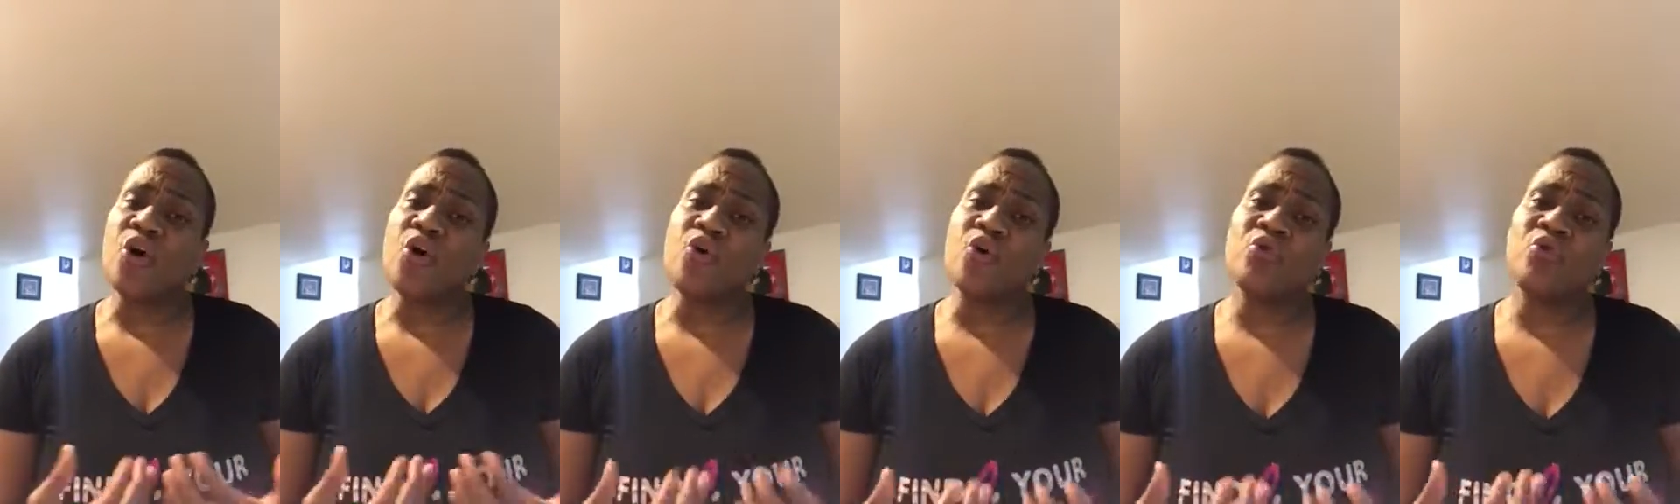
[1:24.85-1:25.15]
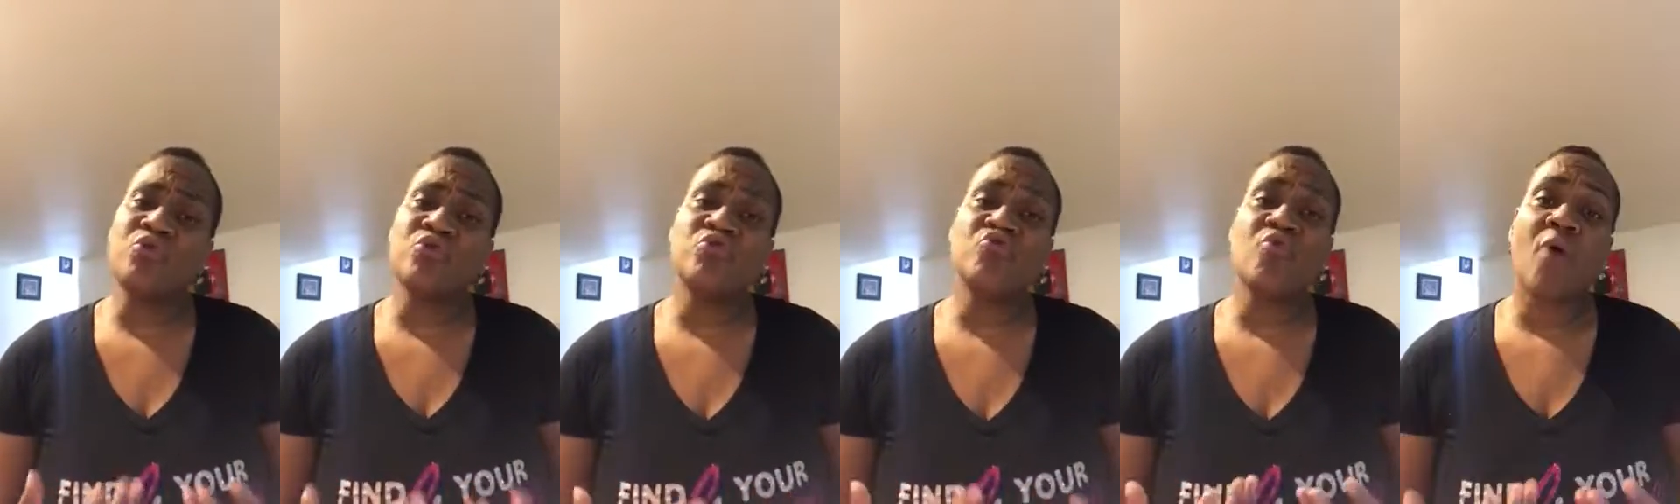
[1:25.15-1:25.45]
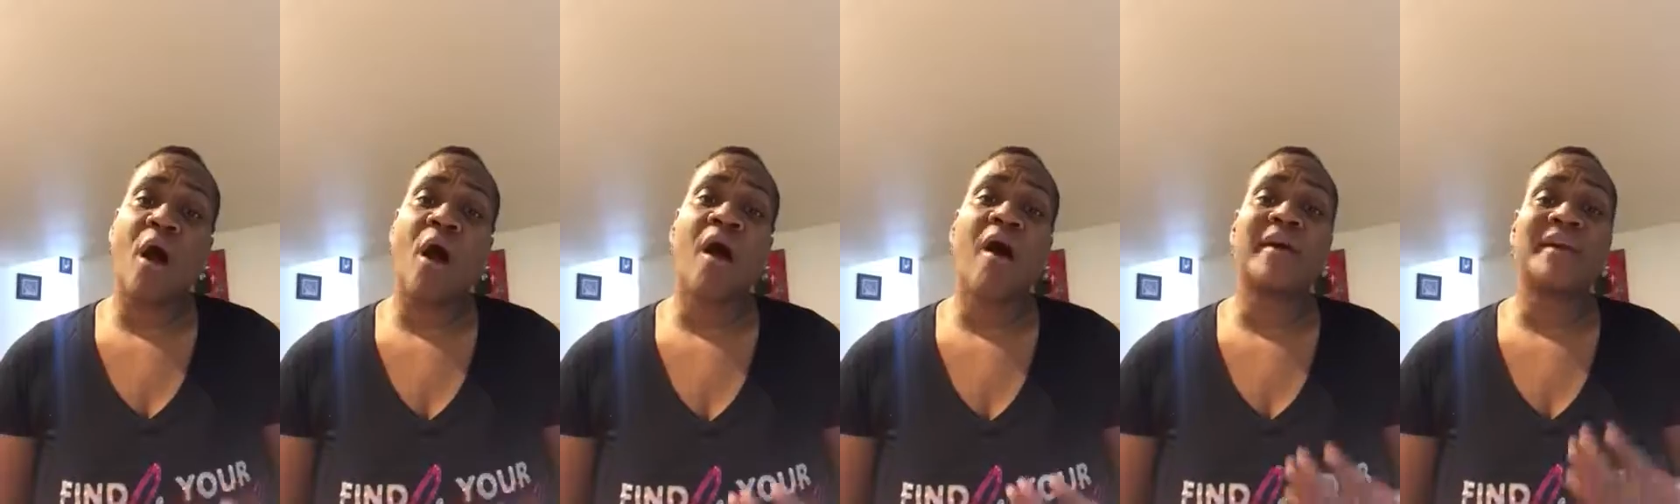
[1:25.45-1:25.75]
who you
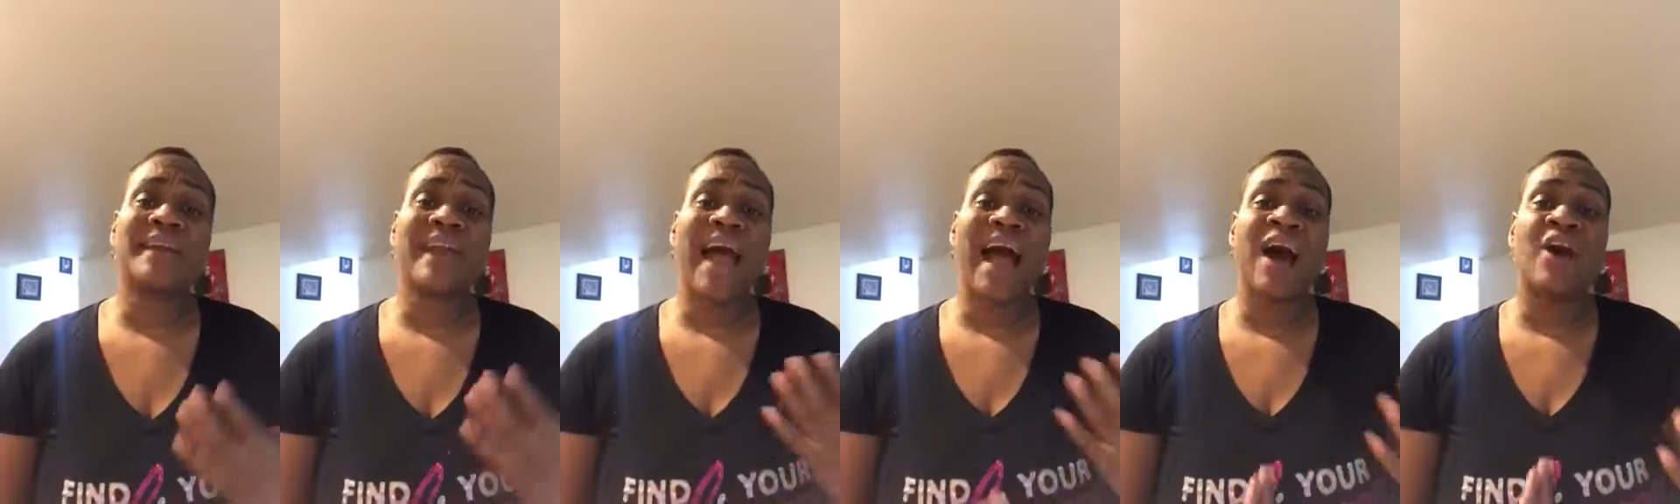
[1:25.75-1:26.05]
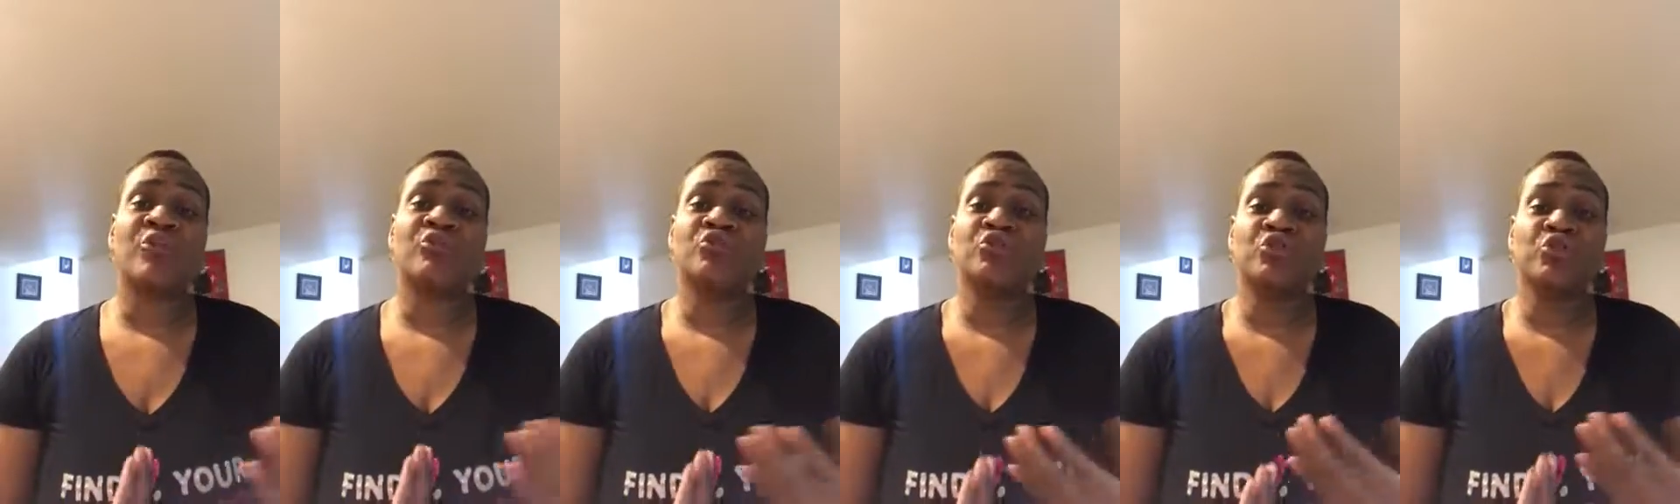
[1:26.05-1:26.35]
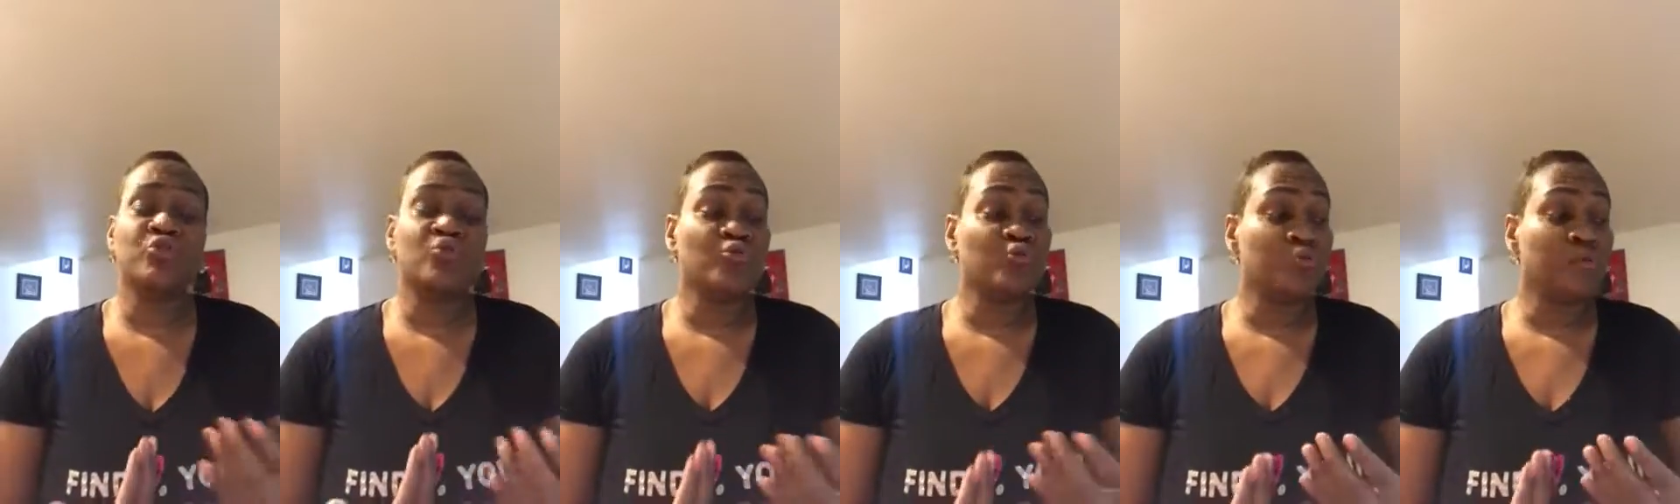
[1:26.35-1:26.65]
are and how
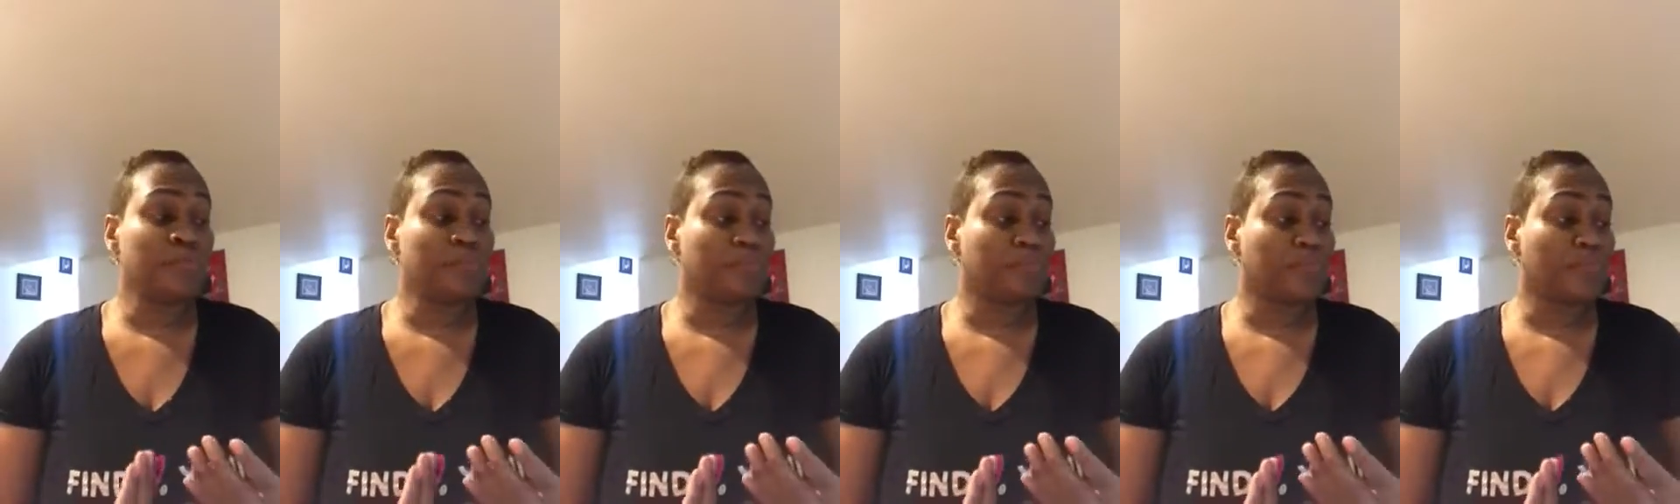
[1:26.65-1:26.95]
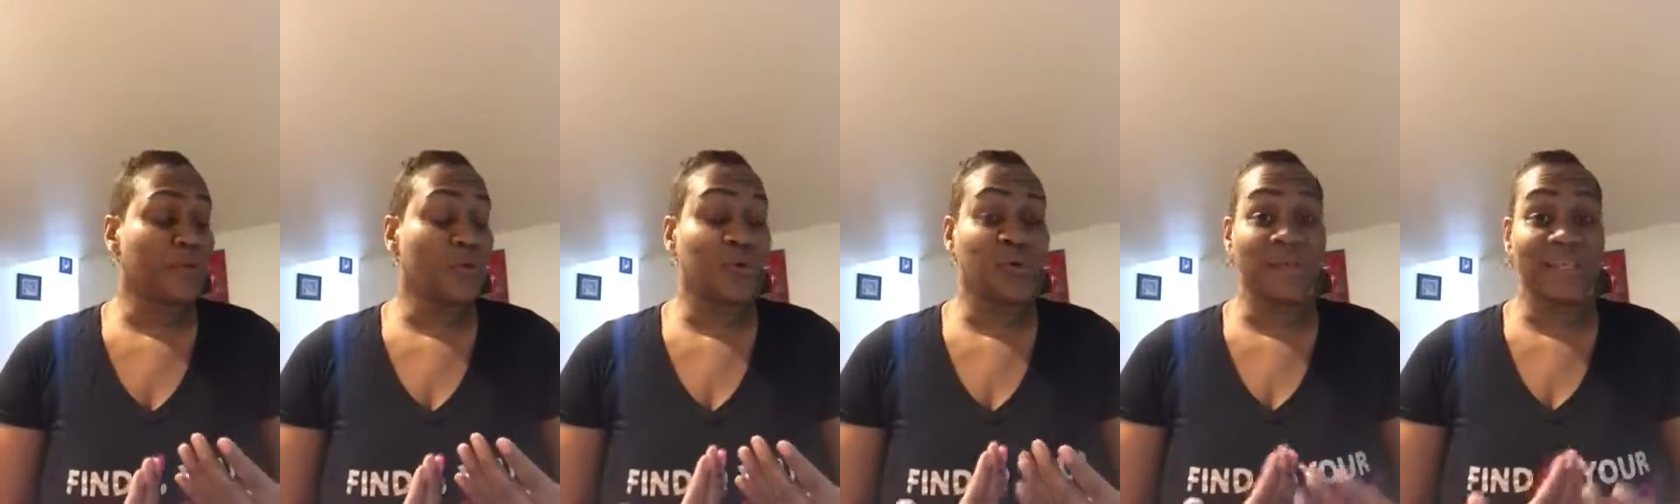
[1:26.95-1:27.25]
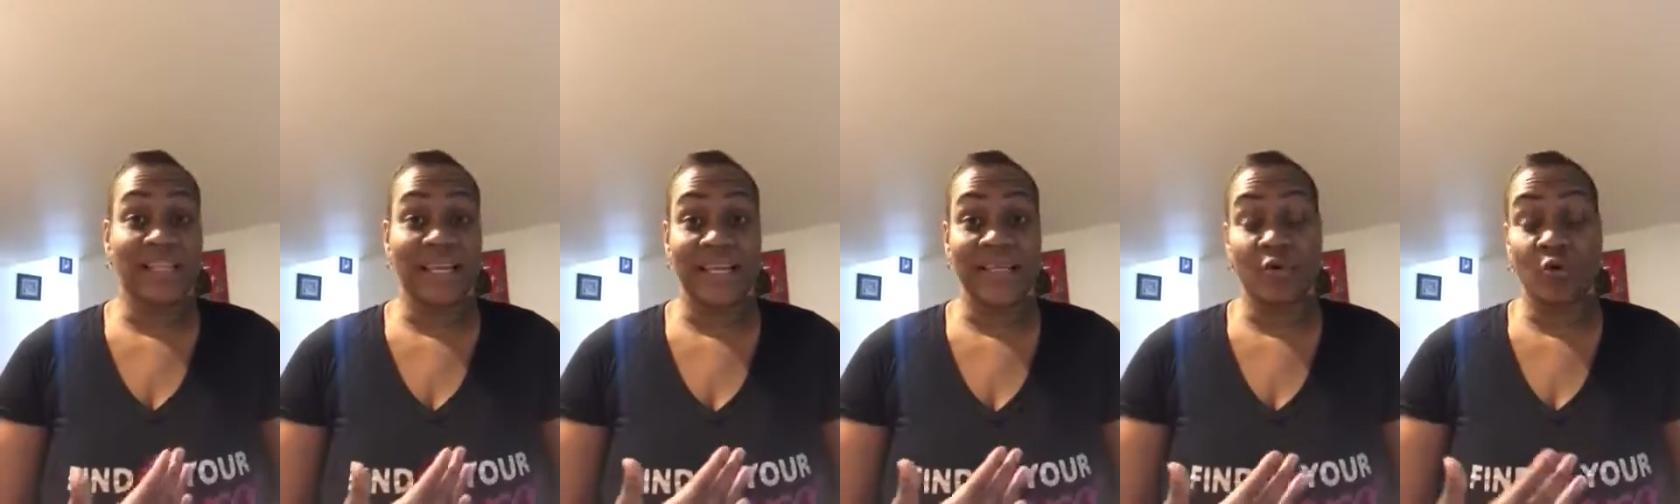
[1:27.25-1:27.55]
you
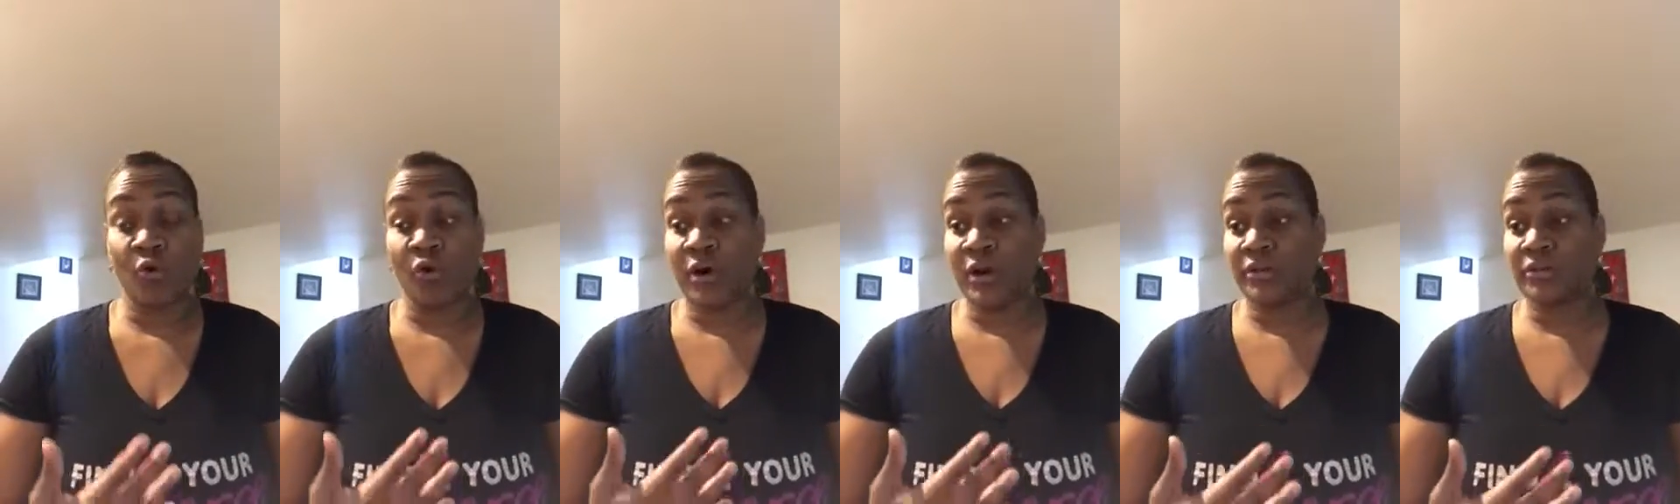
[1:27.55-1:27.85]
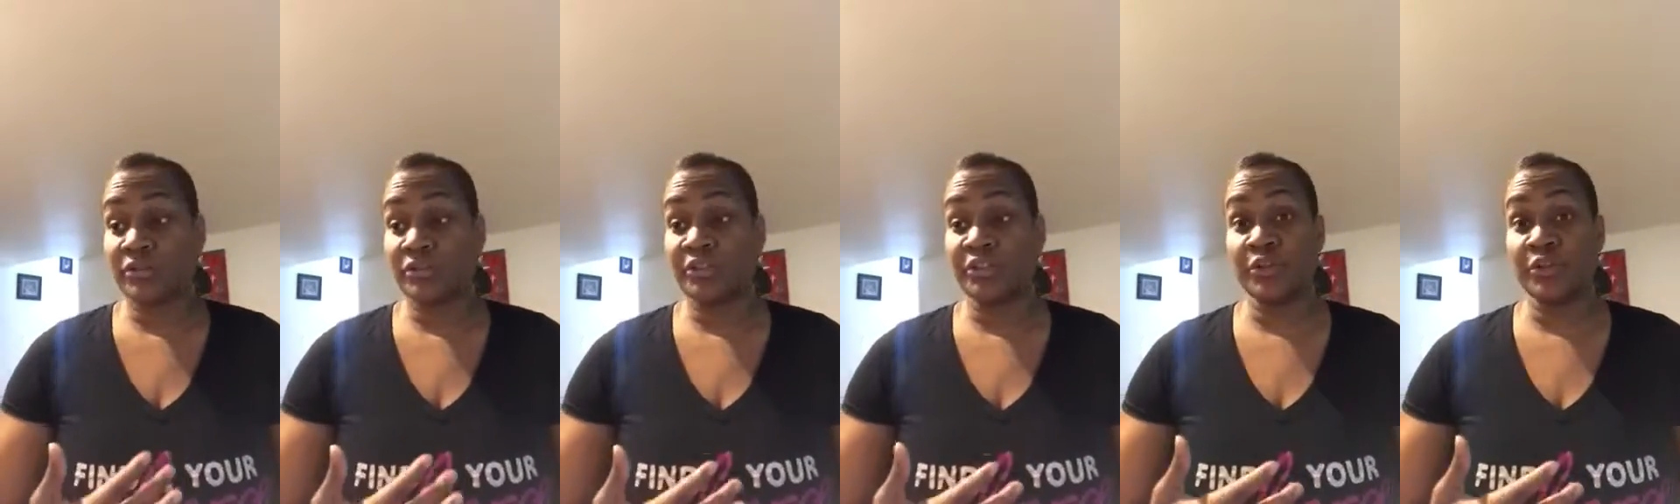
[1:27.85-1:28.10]
relate, or